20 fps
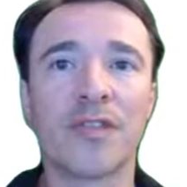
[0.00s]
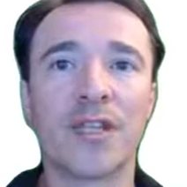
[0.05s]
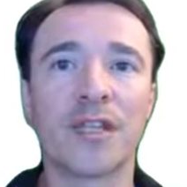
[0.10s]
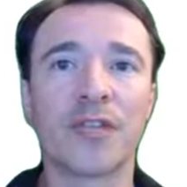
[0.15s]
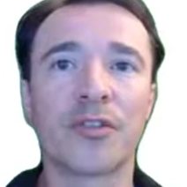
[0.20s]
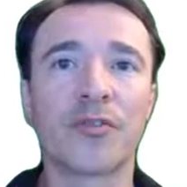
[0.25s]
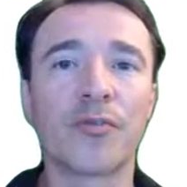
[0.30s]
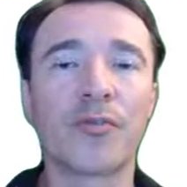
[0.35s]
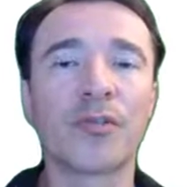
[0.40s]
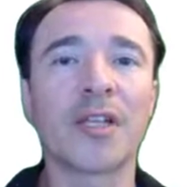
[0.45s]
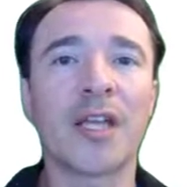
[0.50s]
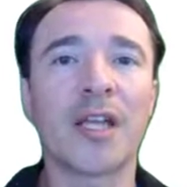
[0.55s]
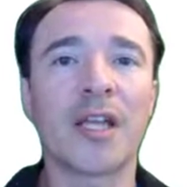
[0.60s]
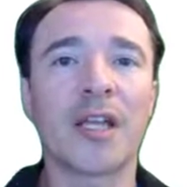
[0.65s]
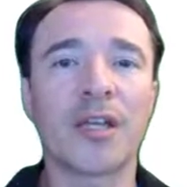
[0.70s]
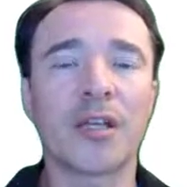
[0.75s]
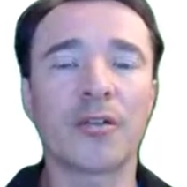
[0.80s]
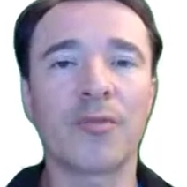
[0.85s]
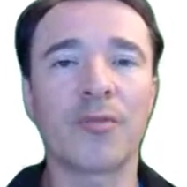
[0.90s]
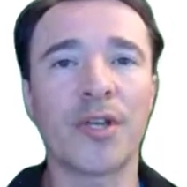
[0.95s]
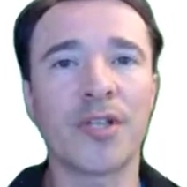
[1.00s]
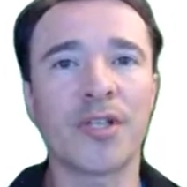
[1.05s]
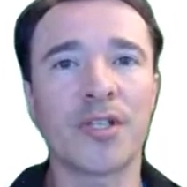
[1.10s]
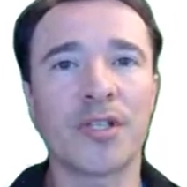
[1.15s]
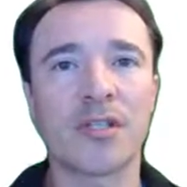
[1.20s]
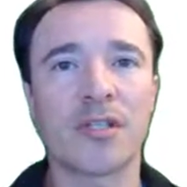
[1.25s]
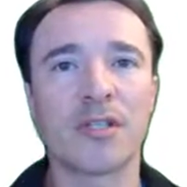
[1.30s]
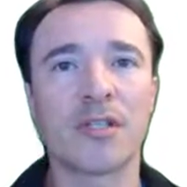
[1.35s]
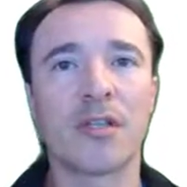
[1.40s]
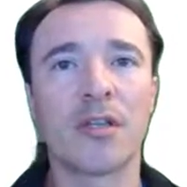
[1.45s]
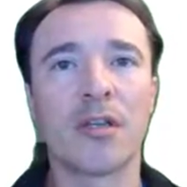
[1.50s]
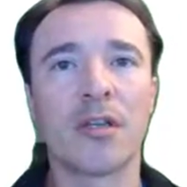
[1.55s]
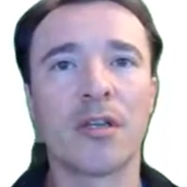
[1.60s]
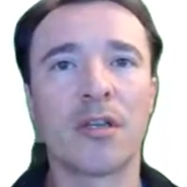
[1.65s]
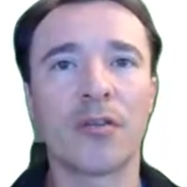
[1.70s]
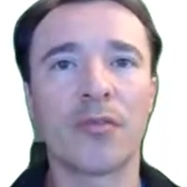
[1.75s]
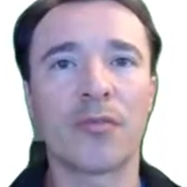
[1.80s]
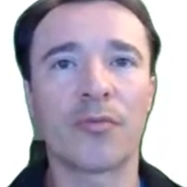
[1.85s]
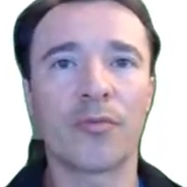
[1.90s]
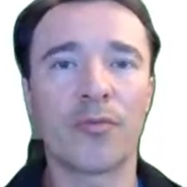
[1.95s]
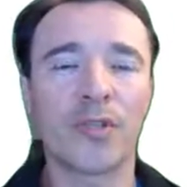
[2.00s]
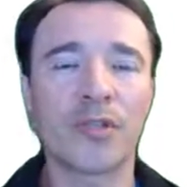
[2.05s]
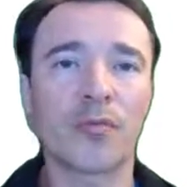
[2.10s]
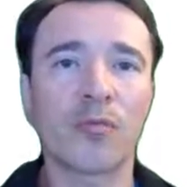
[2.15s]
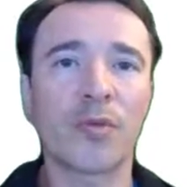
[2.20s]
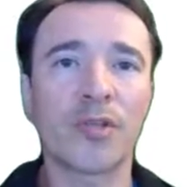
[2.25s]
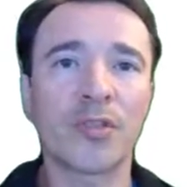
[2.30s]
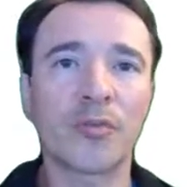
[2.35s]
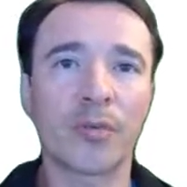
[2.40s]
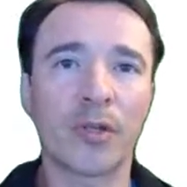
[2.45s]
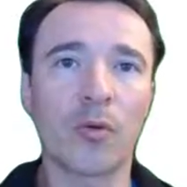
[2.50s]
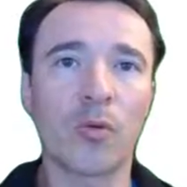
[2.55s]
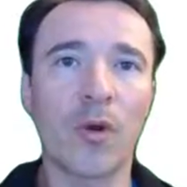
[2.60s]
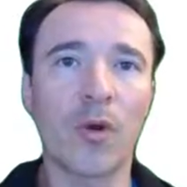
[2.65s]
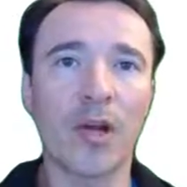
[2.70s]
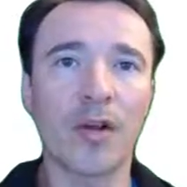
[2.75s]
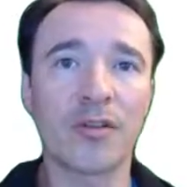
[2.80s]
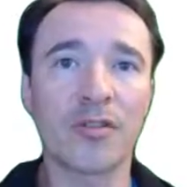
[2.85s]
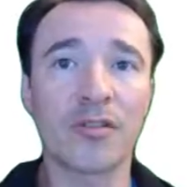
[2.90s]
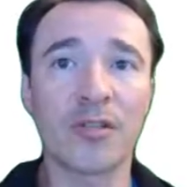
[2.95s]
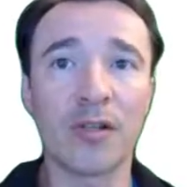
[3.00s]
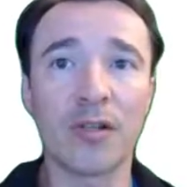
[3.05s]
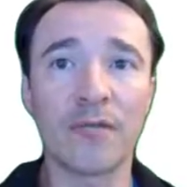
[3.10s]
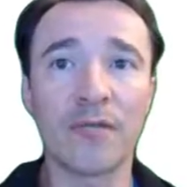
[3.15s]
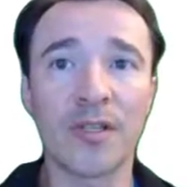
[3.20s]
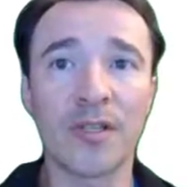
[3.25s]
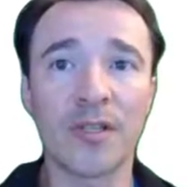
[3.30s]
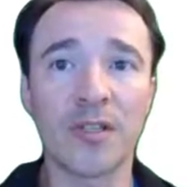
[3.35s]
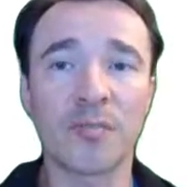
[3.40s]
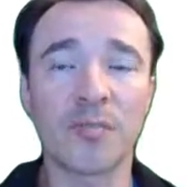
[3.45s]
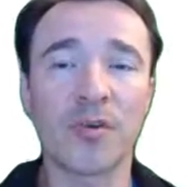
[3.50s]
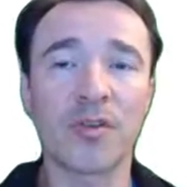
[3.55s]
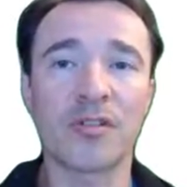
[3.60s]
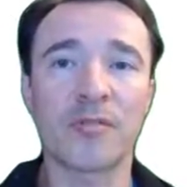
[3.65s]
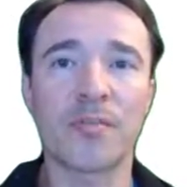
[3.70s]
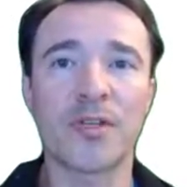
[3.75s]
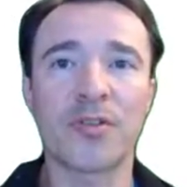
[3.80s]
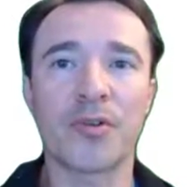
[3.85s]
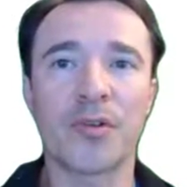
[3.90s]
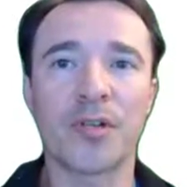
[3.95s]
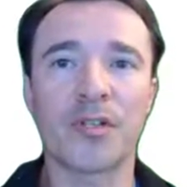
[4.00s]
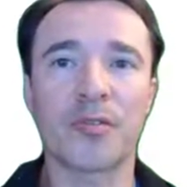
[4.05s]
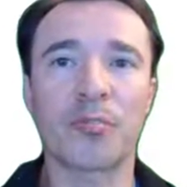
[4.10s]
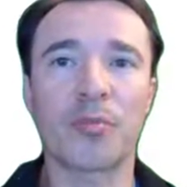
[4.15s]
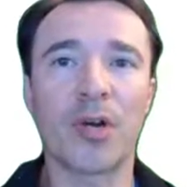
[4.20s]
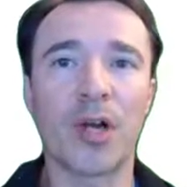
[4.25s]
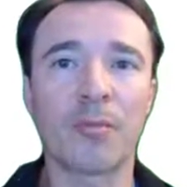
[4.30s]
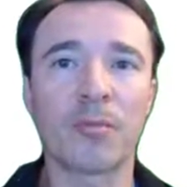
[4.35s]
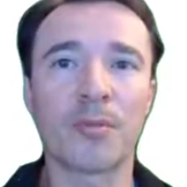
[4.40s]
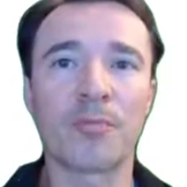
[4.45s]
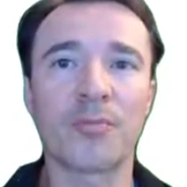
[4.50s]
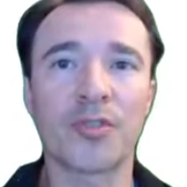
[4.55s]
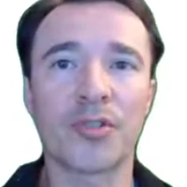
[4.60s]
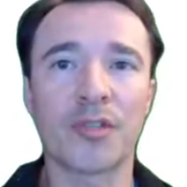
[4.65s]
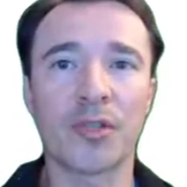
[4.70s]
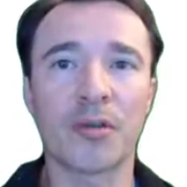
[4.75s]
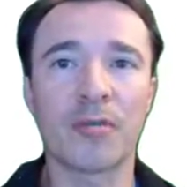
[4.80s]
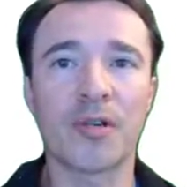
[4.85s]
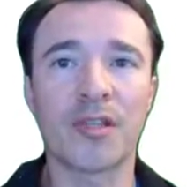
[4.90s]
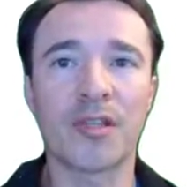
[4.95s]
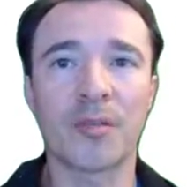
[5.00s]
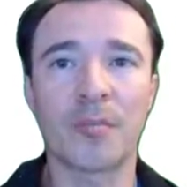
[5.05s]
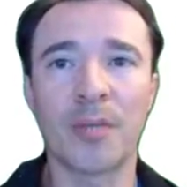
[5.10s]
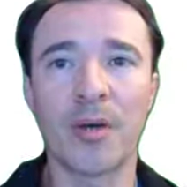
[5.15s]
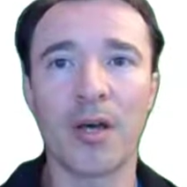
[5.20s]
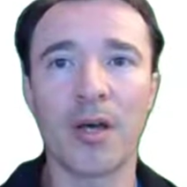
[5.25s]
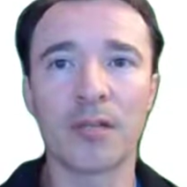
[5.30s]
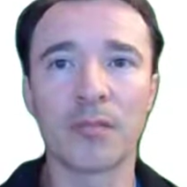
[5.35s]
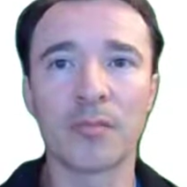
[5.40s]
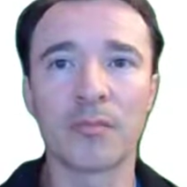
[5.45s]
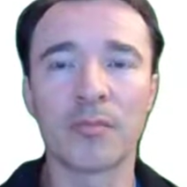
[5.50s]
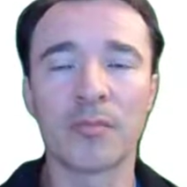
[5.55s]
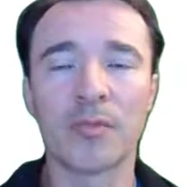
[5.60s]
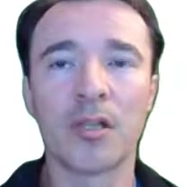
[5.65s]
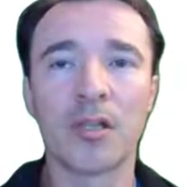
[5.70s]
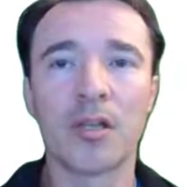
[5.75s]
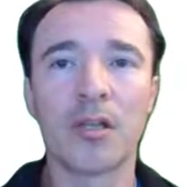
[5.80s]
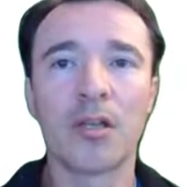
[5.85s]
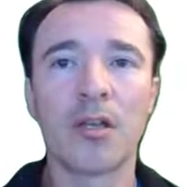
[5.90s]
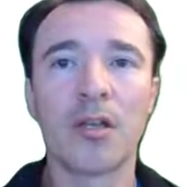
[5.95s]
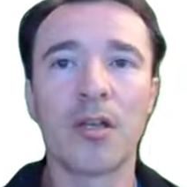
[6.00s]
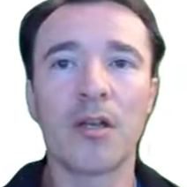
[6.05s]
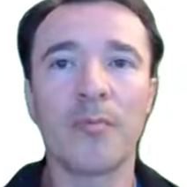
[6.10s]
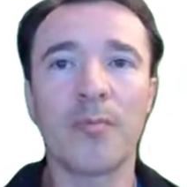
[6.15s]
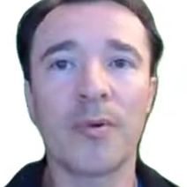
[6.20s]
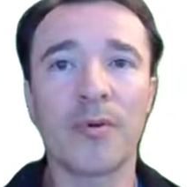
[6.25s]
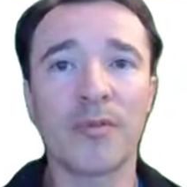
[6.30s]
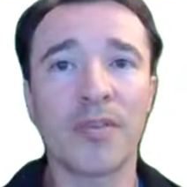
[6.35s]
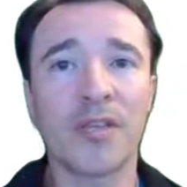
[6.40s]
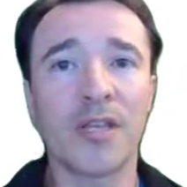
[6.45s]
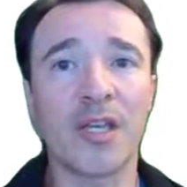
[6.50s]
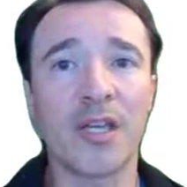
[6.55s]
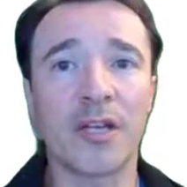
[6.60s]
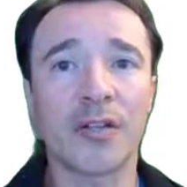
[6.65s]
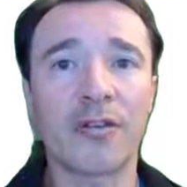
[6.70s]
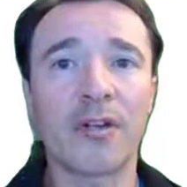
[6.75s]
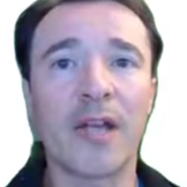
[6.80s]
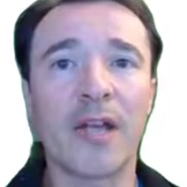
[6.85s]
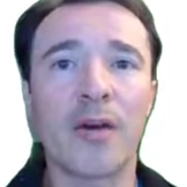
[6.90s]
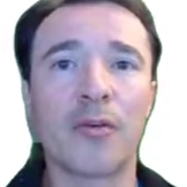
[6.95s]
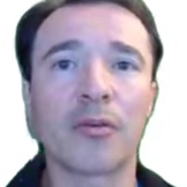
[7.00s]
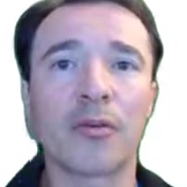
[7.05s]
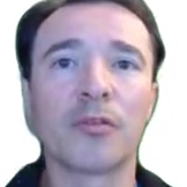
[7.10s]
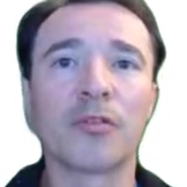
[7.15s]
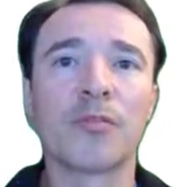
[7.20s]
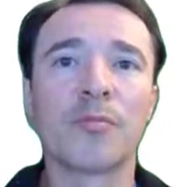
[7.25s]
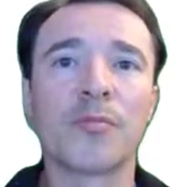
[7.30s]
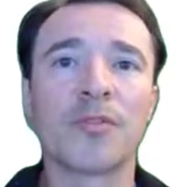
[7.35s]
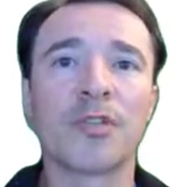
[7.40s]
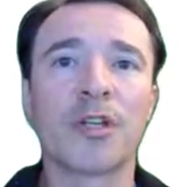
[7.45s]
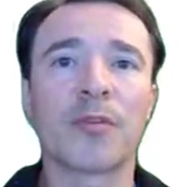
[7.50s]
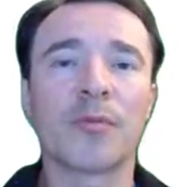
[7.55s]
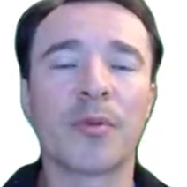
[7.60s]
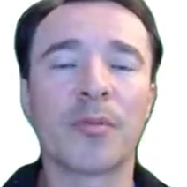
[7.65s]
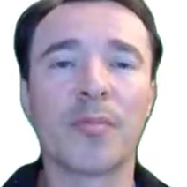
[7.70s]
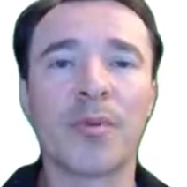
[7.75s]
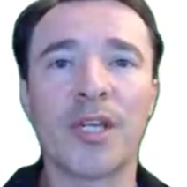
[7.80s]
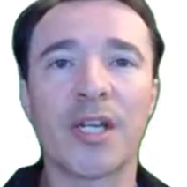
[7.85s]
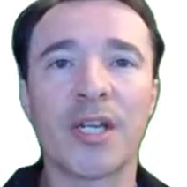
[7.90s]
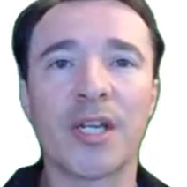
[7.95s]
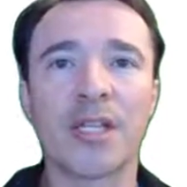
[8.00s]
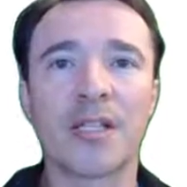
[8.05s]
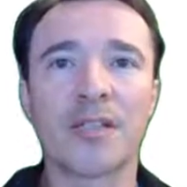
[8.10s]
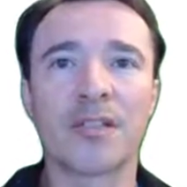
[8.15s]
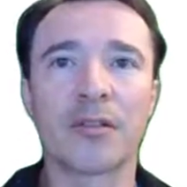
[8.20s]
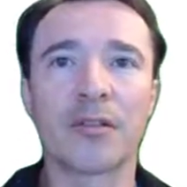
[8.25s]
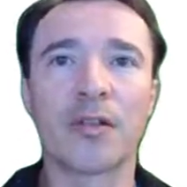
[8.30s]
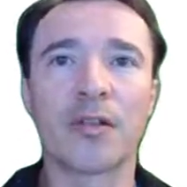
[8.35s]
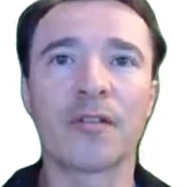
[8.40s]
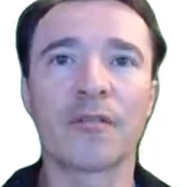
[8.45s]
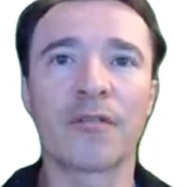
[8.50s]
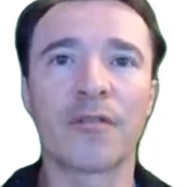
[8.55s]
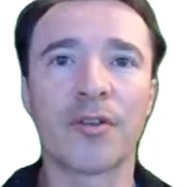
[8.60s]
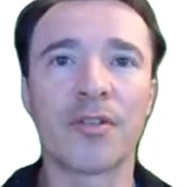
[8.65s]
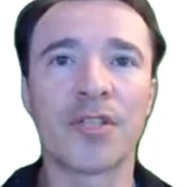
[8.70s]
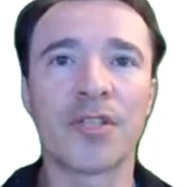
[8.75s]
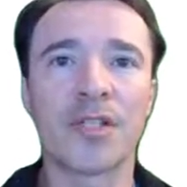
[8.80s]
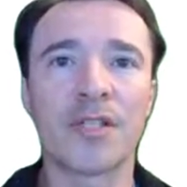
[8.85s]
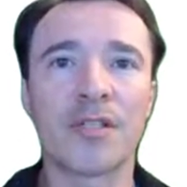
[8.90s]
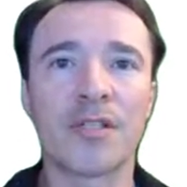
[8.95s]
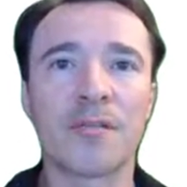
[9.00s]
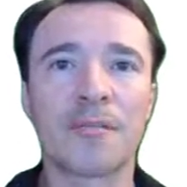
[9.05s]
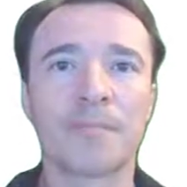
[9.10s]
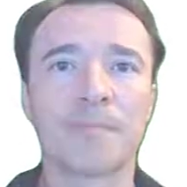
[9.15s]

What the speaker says: Newton-like iterations, which require solving the sparse matrix problem shown at the bottom. Both the inner and outer loops are repeated until convergence.